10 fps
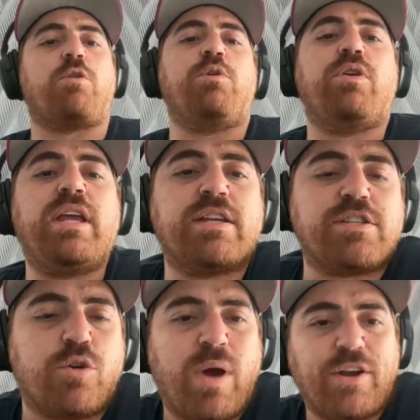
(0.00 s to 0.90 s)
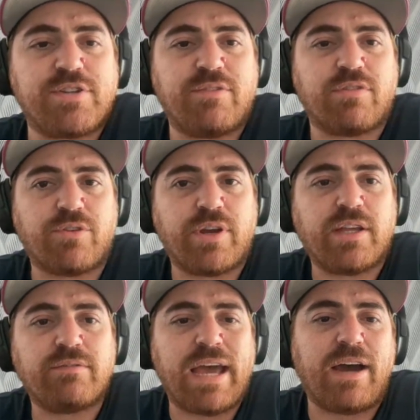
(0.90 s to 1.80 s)
Mooney is their wide receiver
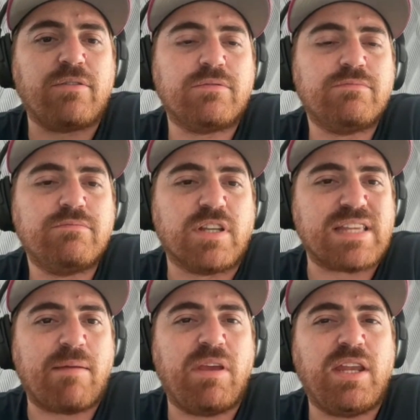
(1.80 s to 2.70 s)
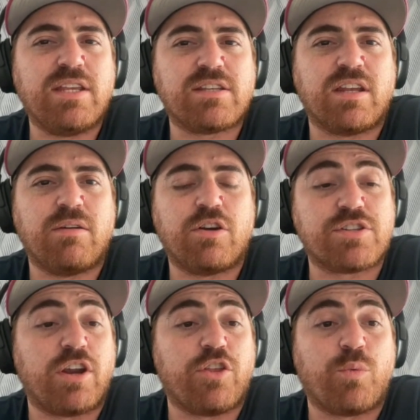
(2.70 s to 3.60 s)
3. Now, does that mean he's going to or
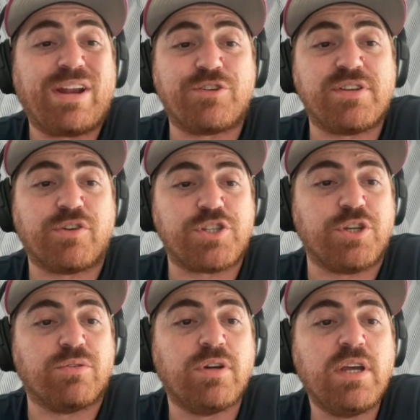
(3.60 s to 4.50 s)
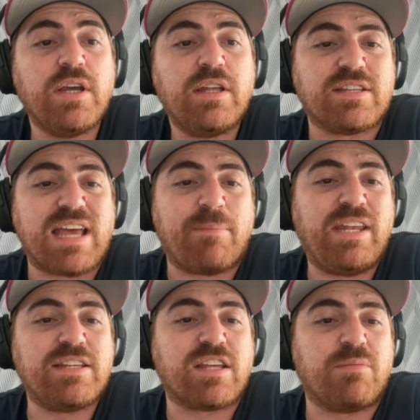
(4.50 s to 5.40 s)
sorry, their wide receiver 2. Does that mean
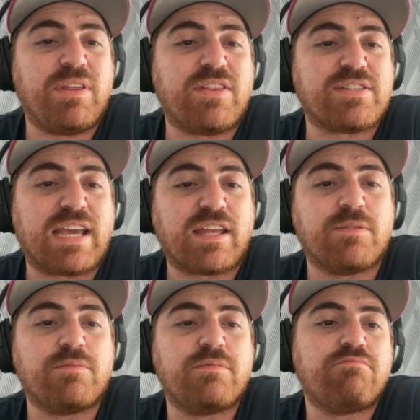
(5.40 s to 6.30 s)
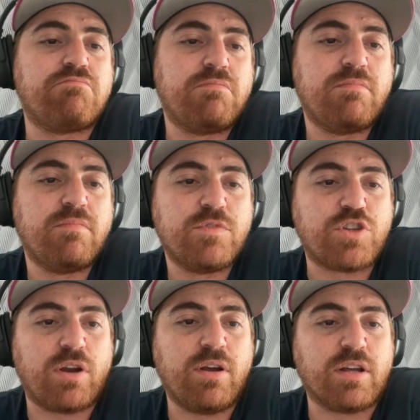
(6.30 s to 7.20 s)
he's going to be the second
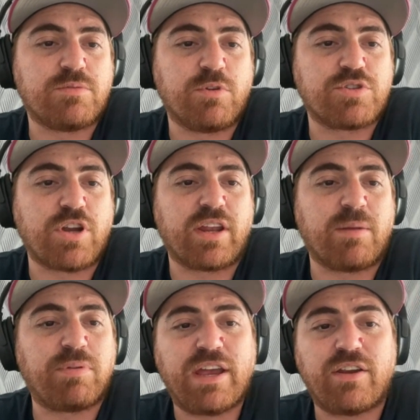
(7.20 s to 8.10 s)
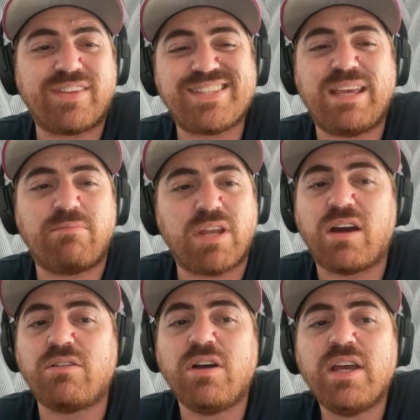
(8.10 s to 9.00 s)
most targeted player on this team?
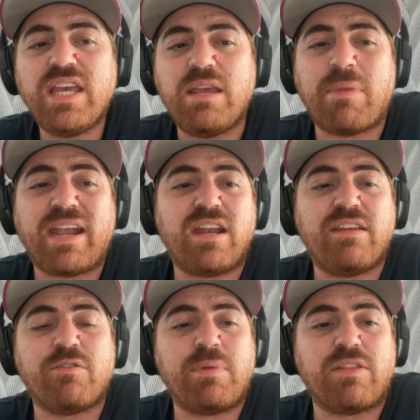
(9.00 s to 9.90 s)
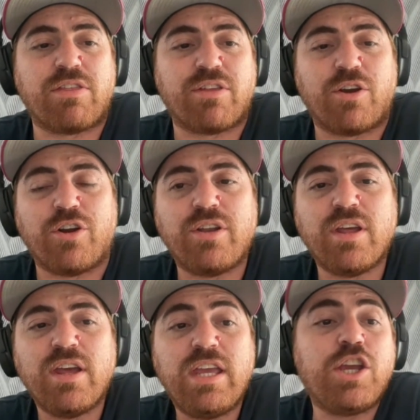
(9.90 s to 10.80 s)
No. He might not even be the third.
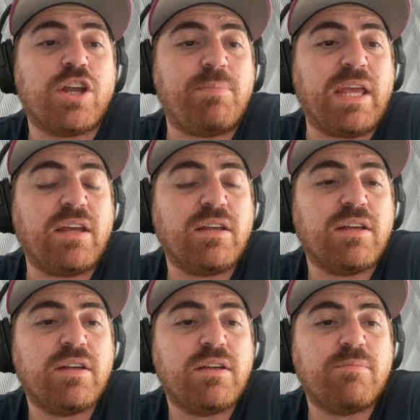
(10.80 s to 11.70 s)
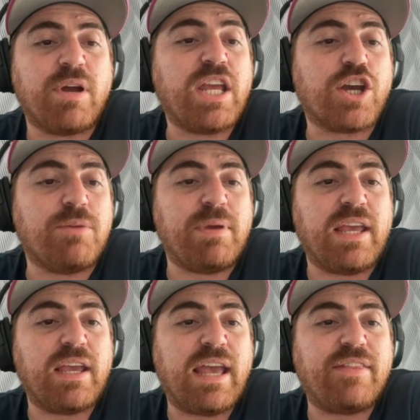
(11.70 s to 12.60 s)
He could be, but he could
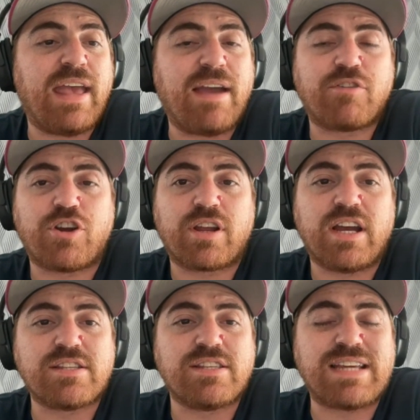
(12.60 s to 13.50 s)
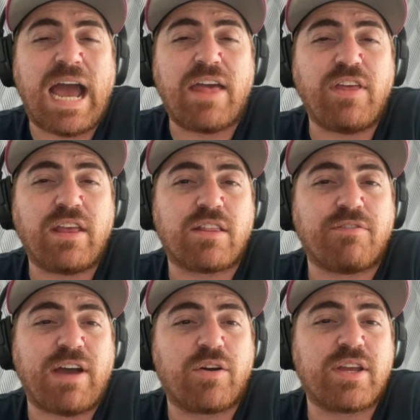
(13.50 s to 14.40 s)
be. And they have Kirk Cousins. I think the
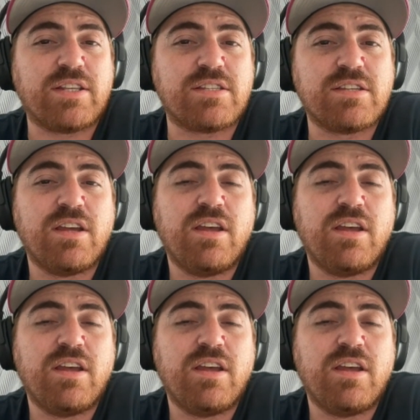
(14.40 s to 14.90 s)
Falcons